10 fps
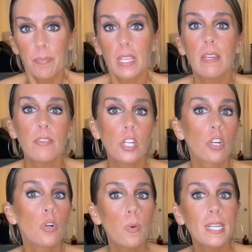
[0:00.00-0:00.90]
If
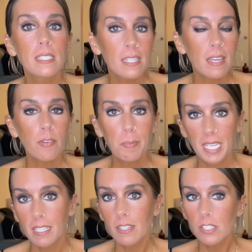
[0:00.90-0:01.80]
you're going to give
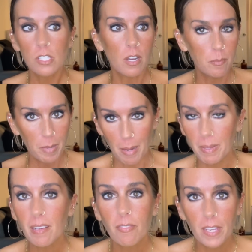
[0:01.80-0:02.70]
opinions on
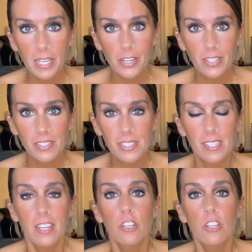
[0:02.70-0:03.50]
public figures,